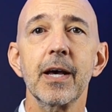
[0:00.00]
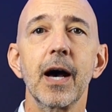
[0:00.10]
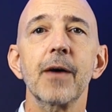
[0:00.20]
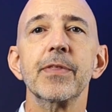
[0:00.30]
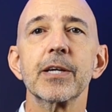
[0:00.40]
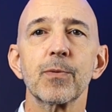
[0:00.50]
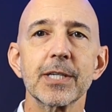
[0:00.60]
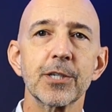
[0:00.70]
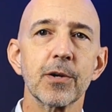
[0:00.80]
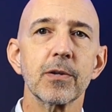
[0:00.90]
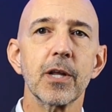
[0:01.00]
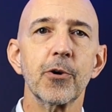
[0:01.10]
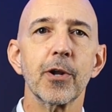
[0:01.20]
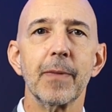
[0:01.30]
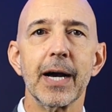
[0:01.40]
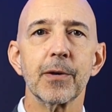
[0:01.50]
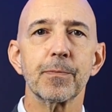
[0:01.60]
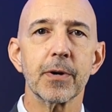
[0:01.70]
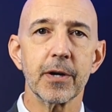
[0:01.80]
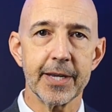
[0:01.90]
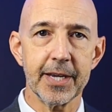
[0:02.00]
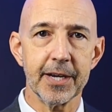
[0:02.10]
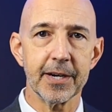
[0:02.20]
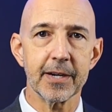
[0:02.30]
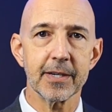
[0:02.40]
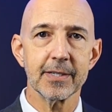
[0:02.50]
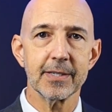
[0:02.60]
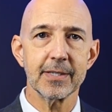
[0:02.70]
of the original loan amount per year.